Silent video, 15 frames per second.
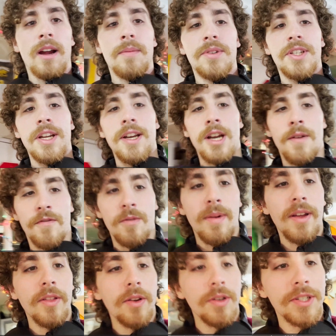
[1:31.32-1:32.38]
right, I'm sitting up
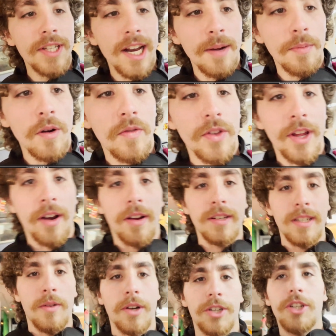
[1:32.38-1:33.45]
for my little setup over
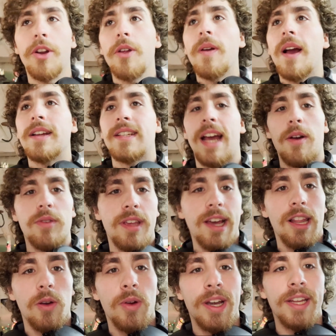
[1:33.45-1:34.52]
there because I want to show you guys how
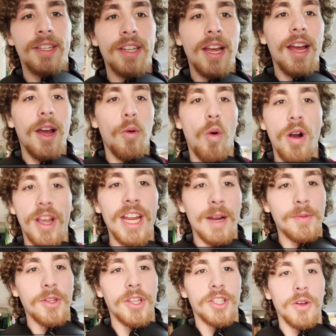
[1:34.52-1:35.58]
yellow it is.
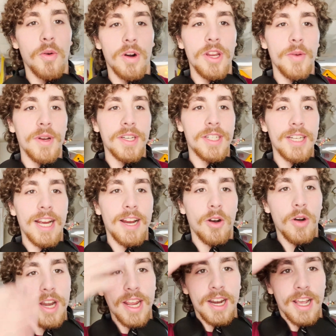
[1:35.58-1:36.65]
Walking up to the door, you can see
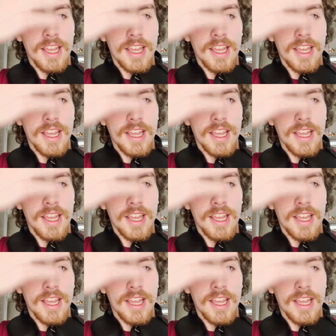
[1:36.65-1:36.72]
I already get